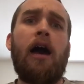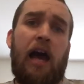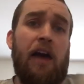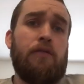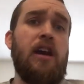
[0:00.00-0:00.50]

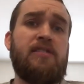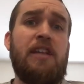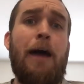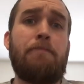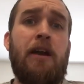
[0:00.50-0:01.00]
have Rey
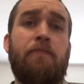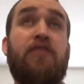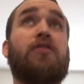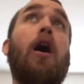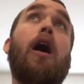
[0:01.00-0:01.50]
stab Ben,
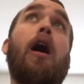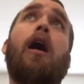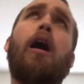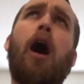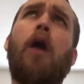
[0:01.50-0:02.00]

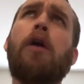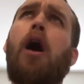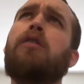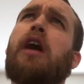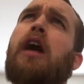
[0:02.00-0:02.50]
oh
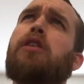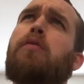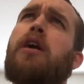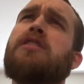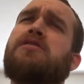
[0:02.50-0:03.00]
no,
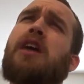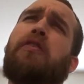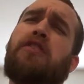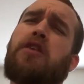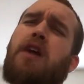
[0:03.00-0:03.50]
Kylo Ren is now
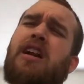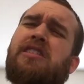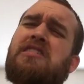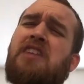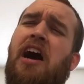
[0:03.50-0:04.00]

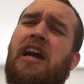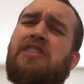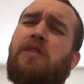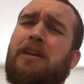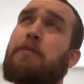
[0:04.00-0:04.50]
theoretically dying
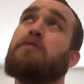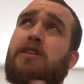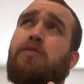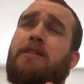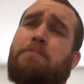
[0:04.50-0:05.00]
so I can be
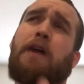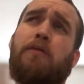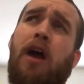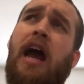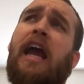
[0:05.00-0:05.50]
resurrected by
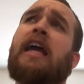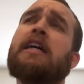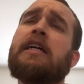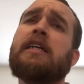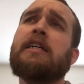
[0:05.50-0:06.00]
Rey.
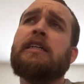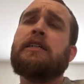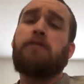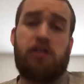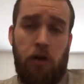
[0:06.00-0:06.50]

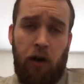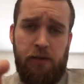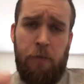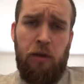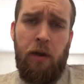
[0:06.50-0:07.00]
Which
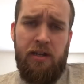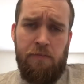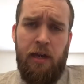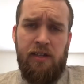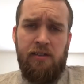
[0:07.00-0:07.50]
also, by the way, doesn't
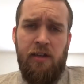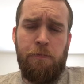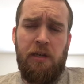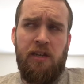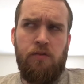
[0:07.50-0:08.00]
make sense
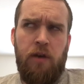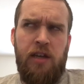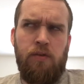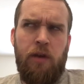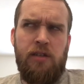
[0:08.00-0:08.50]
because
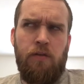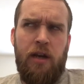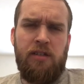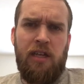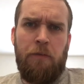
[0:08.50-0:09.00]
Rey's
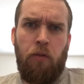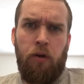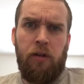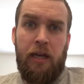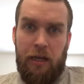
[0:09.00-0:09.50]
resurrecting a
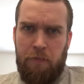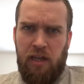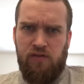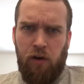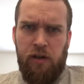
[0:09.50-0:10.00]
mortal enemy
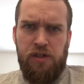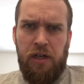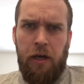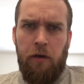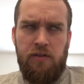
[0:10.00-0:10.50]
as far as she
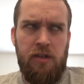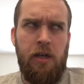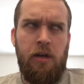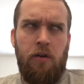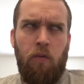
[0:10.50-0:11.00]
knows,
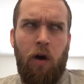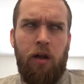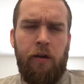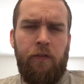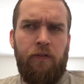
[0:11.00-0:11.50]
while
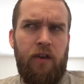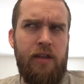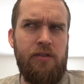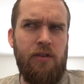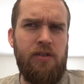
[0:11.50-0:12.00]
her
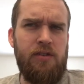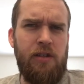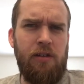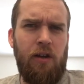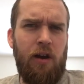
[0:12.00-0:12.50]
friends are
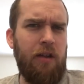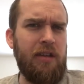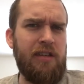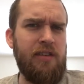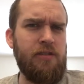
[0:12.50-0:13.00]
still on the
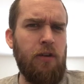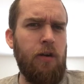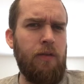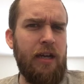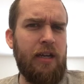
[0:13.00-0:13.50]
Death Star
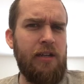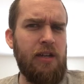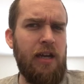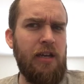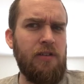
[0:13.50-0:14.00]
wreckage
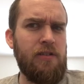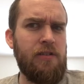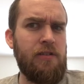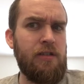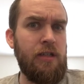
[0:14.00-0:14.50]
and he could
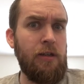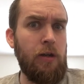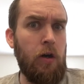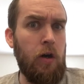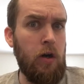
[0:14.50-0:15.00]

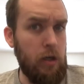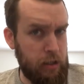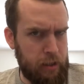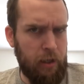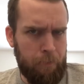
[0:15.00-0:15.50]
still
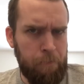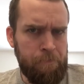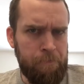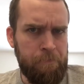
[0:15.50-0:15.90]
hurt them.